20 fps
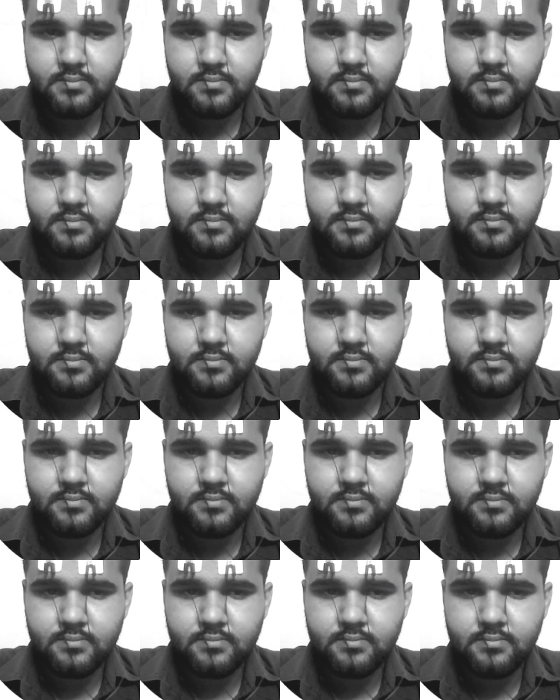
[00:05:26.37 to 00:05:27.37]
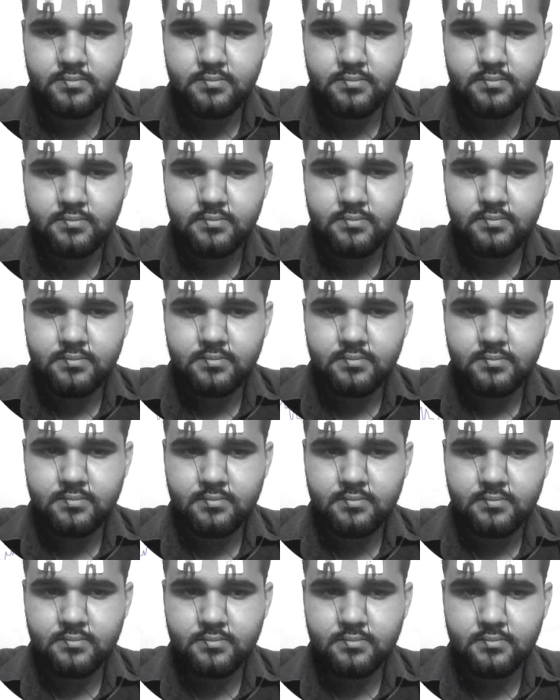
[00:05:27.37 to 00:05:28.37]

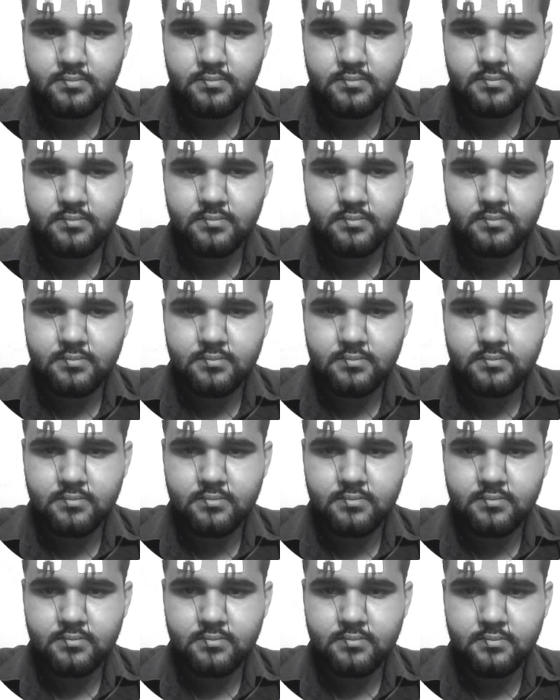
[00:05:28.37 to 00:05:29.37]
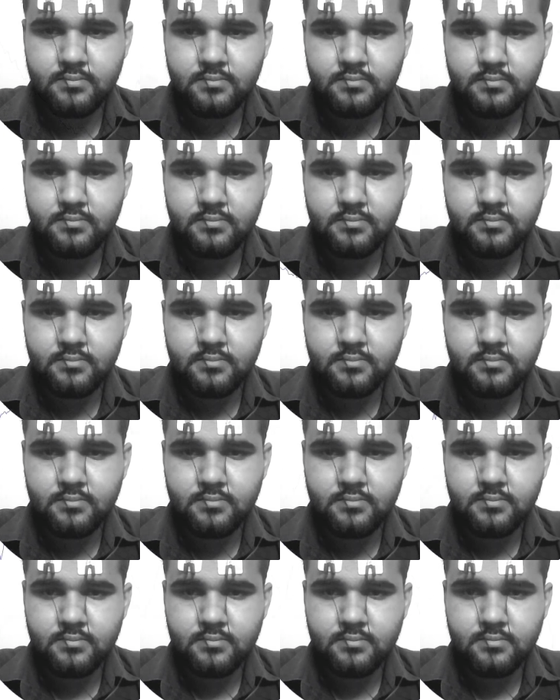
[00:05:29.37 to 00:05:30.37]
[no speech]